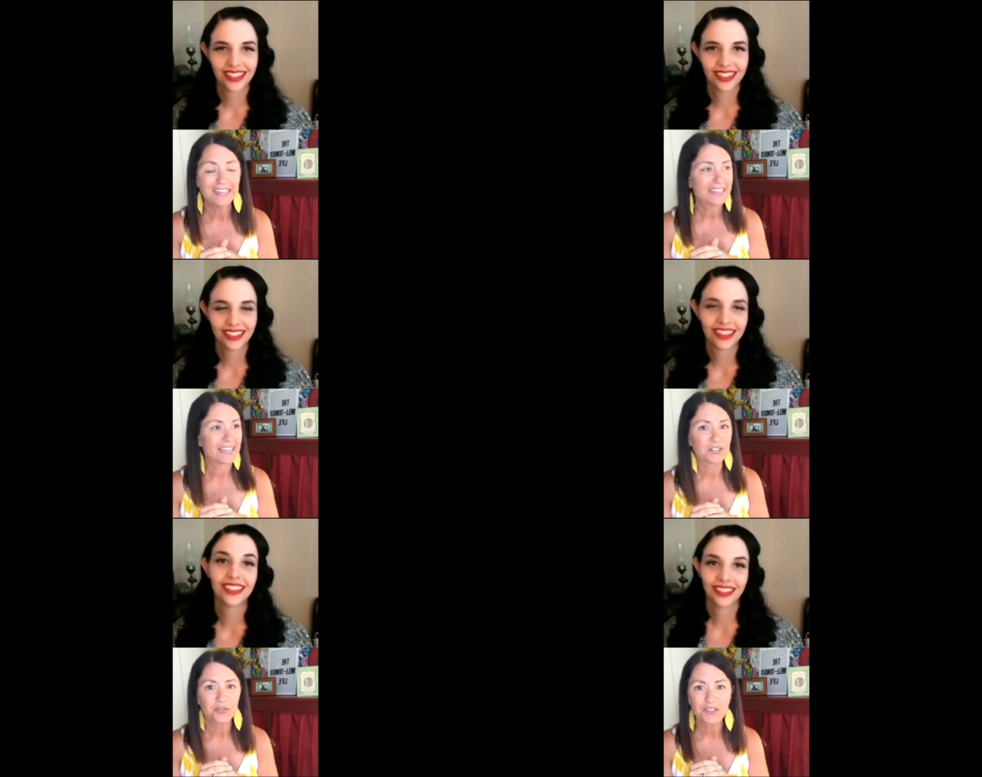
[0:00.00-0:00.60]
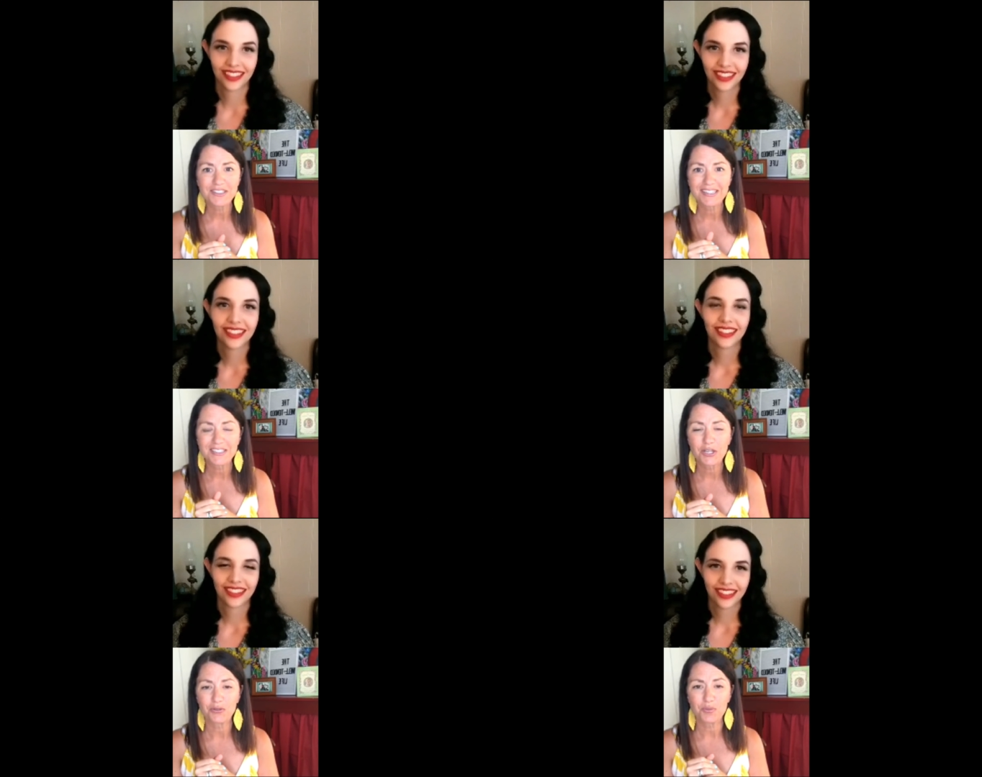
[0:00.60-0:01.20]
Speaker 1: guess who doesn't get to go
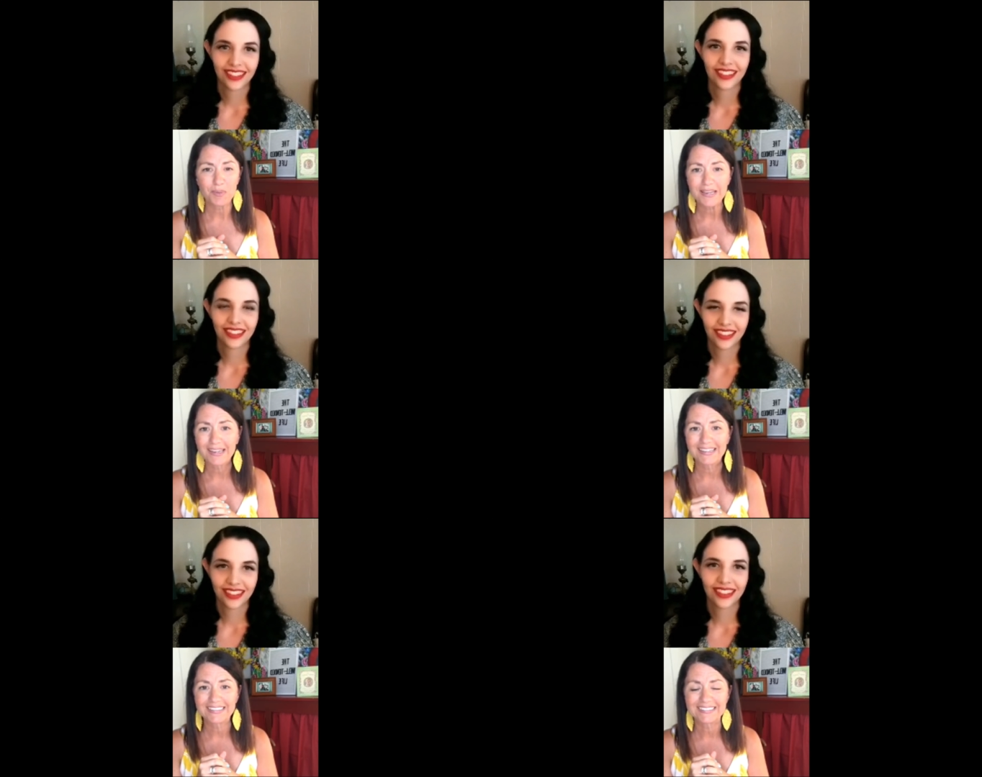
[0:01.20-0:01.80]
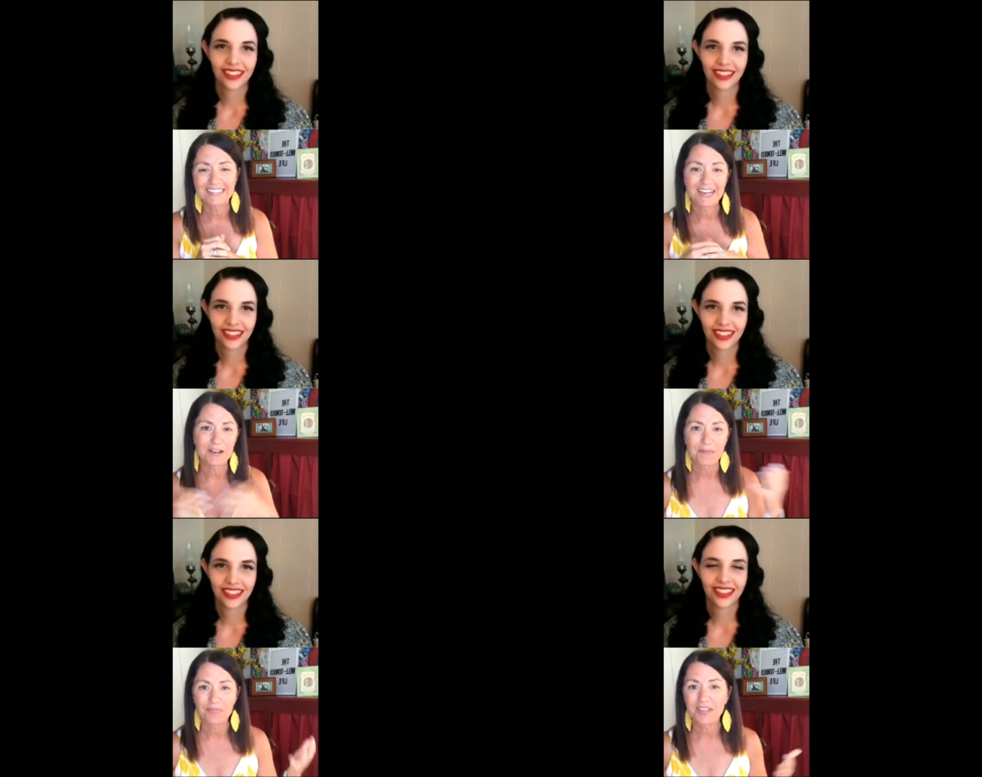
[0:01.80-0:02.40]
speak in
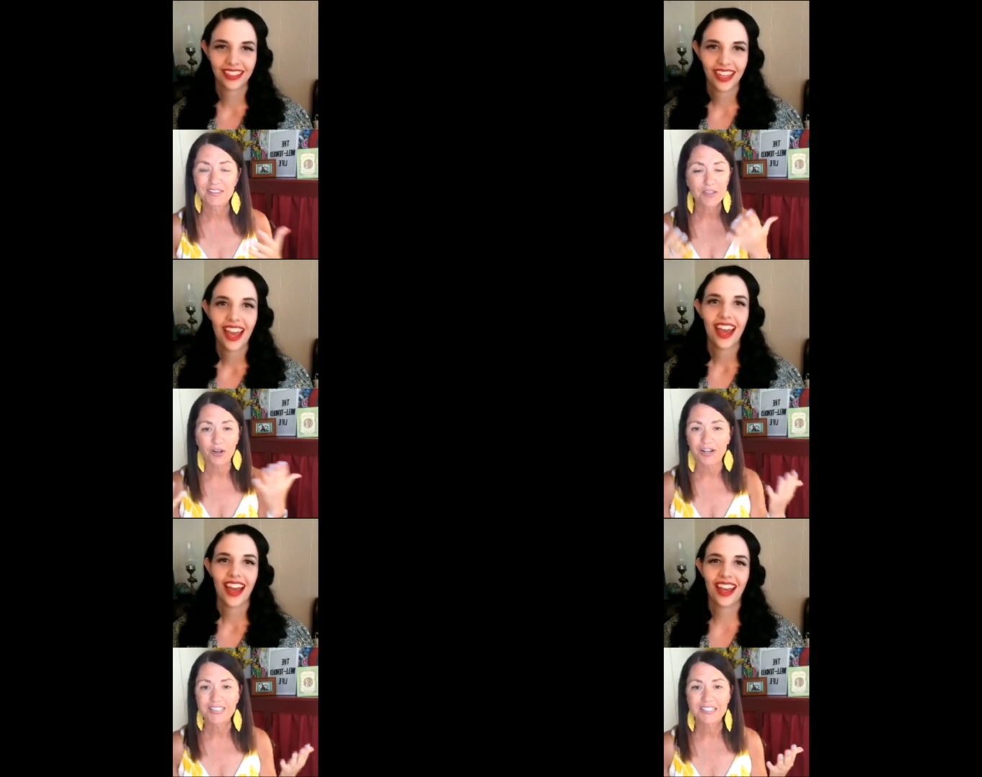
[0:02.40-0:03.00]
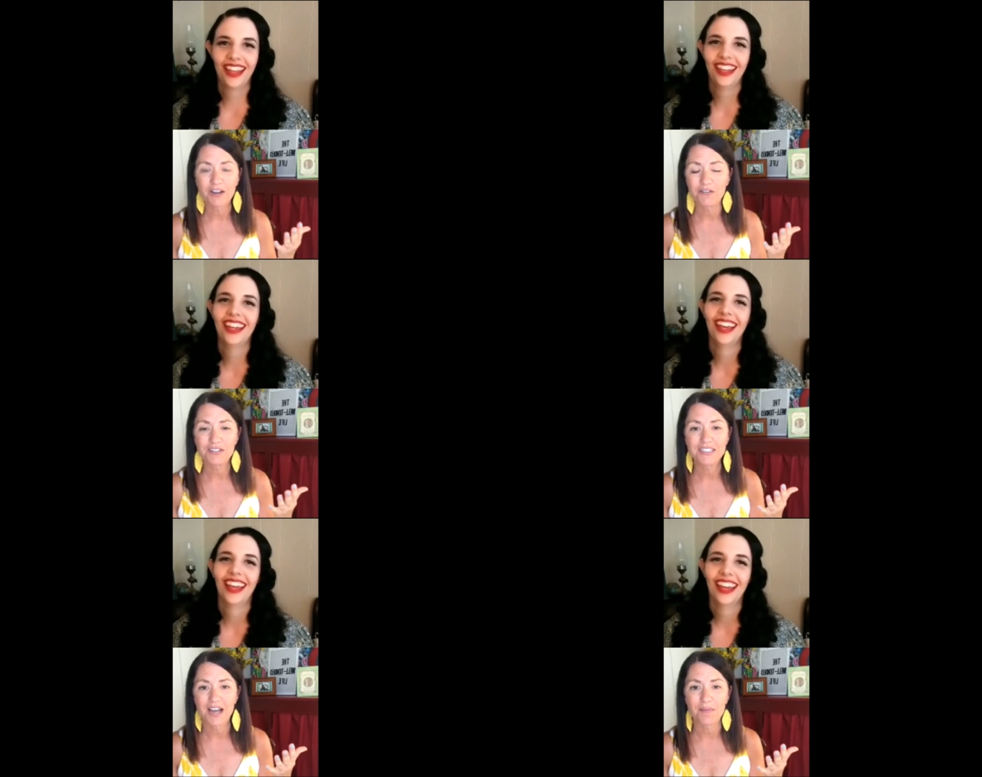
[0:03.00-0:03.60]
um, in the crazy COVID
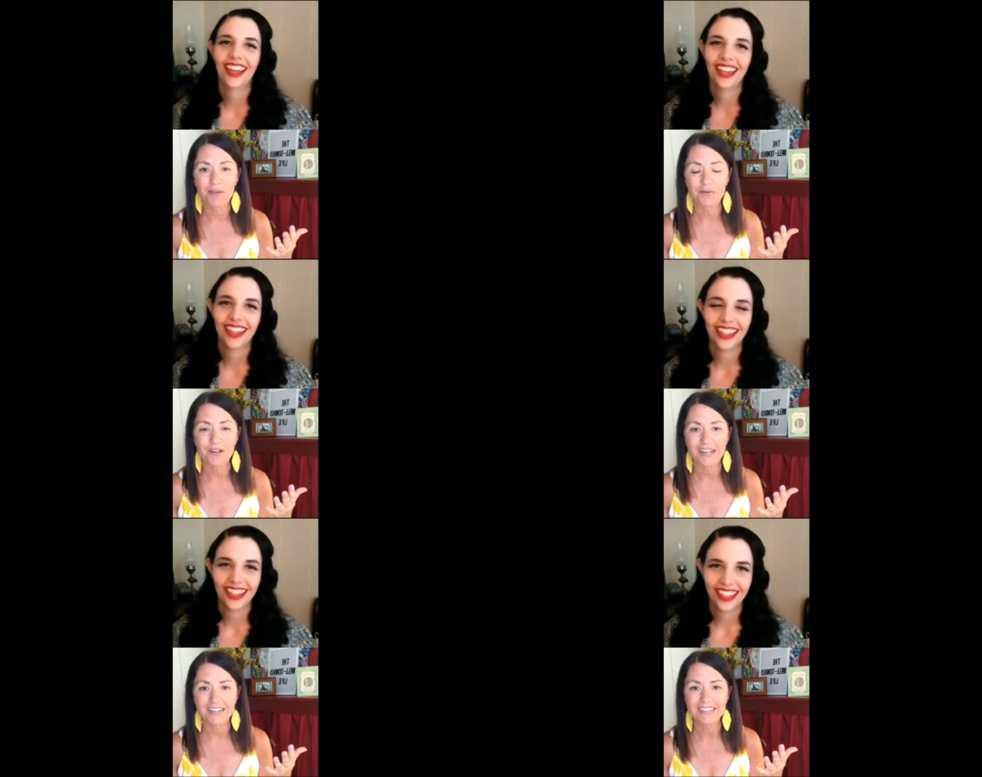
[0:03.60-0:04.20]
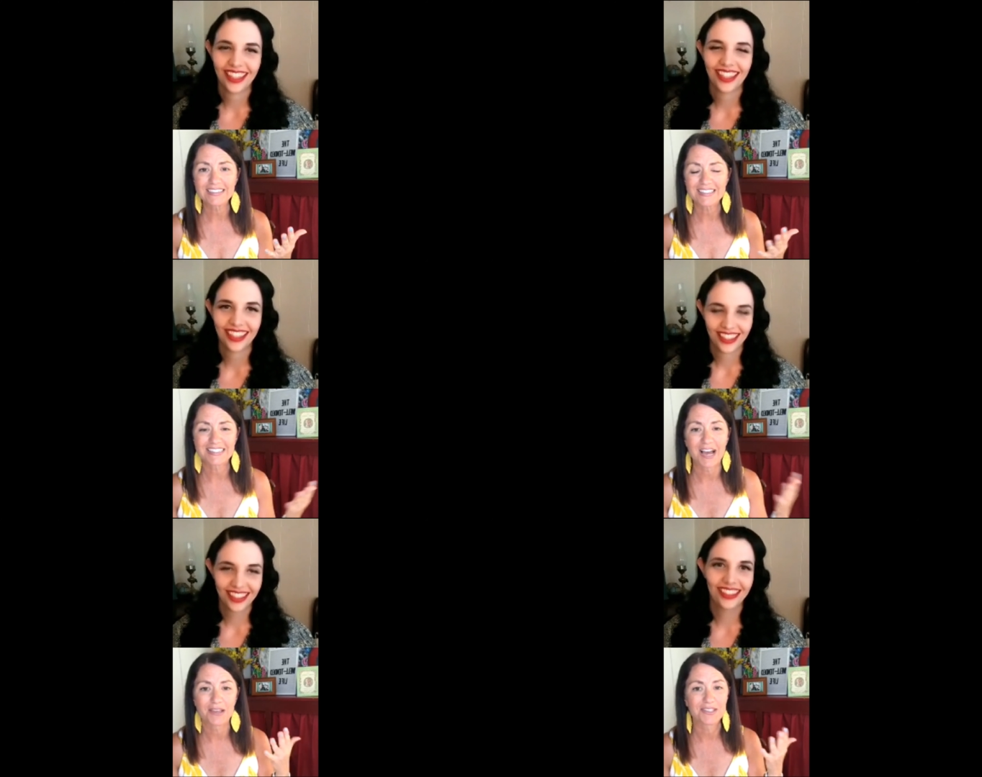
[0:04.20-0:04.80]
time that we're in this time,
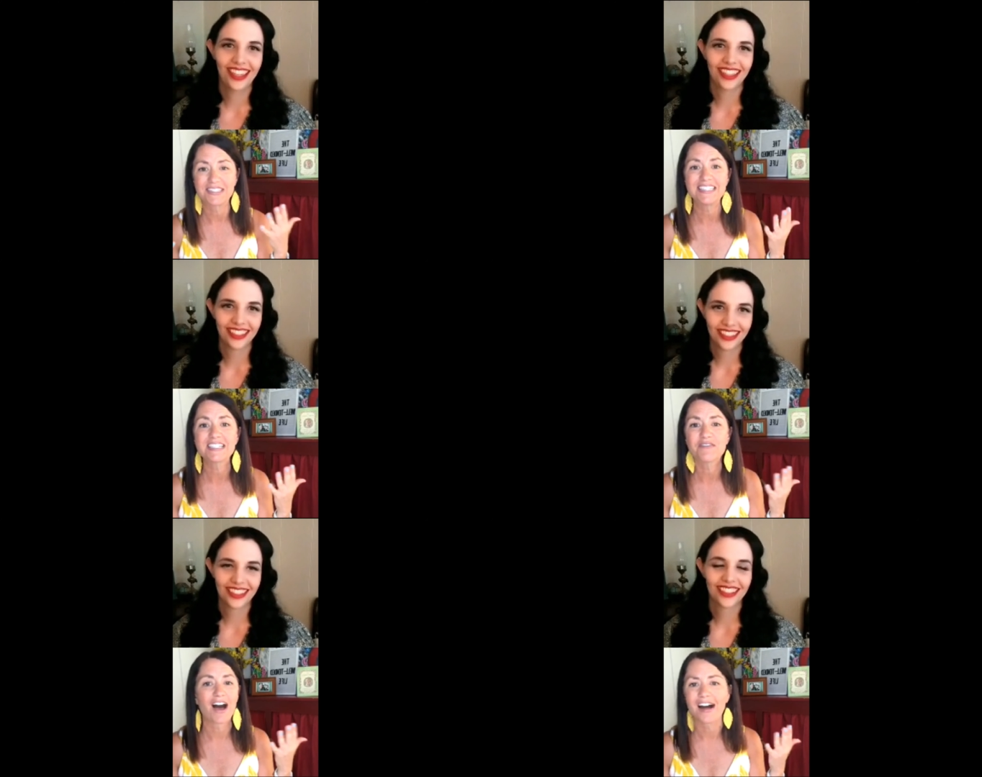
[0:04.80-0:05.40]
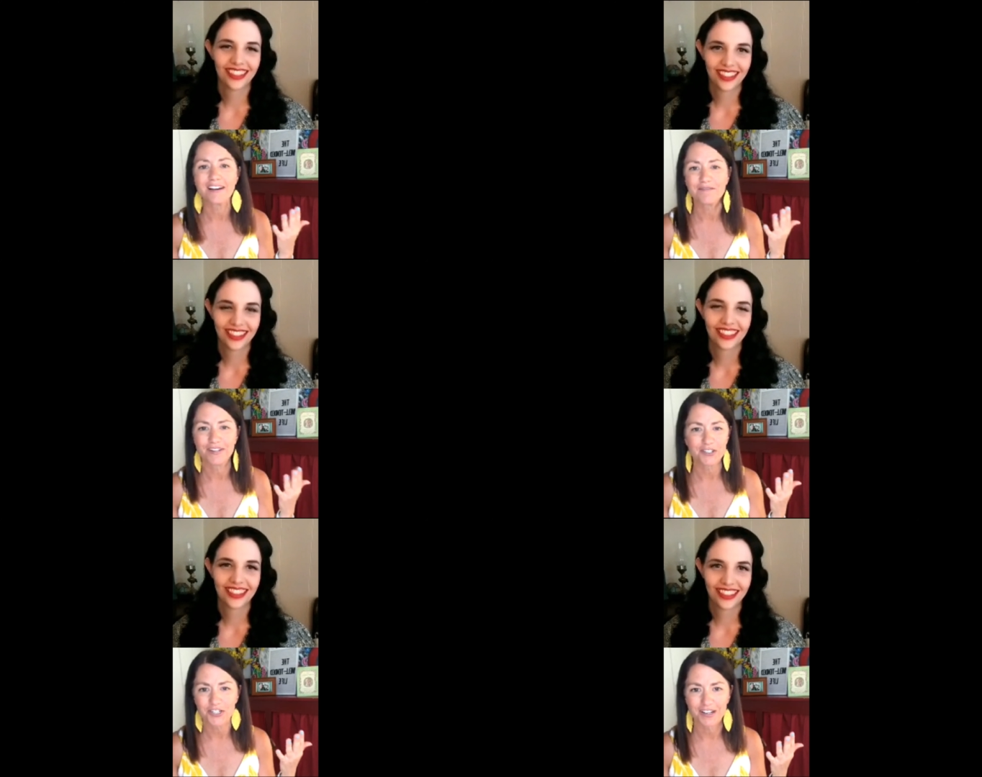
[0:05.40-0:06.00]
the mm-hmm. season of my
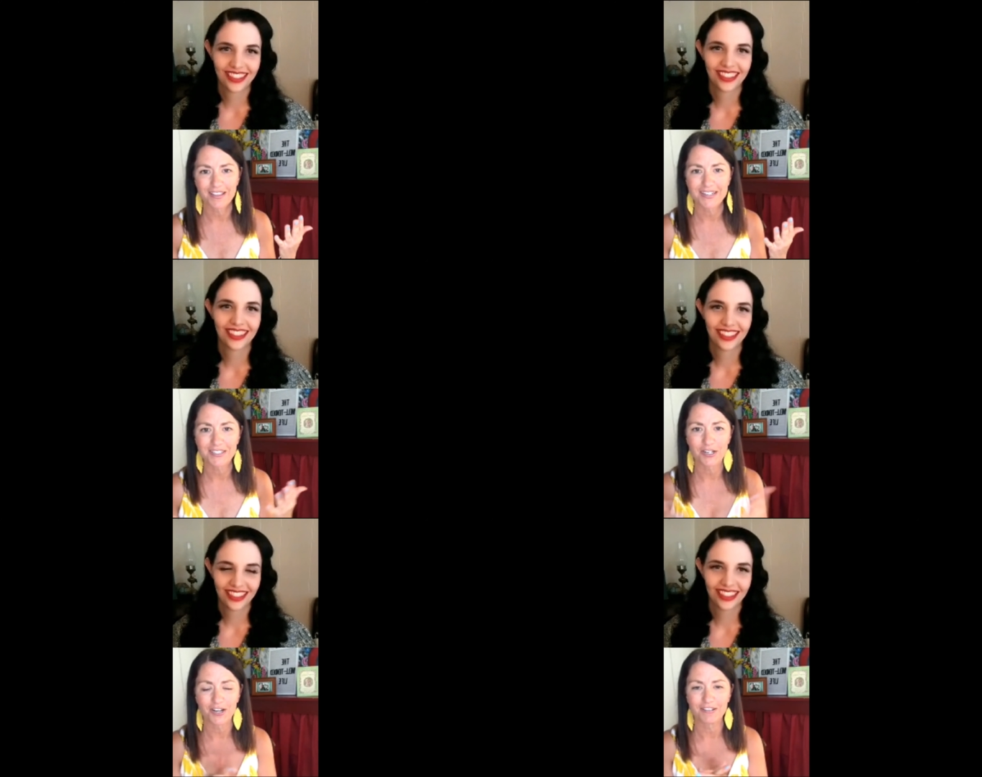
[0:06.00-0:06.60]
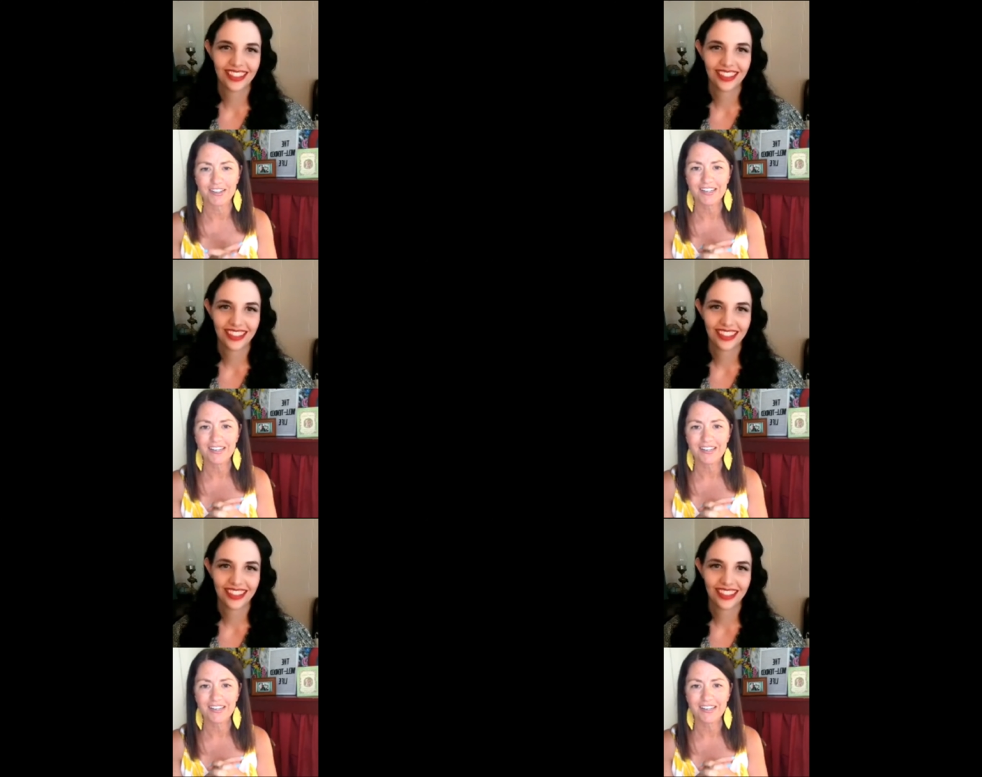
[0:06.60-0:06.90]
adventure, I like to call it.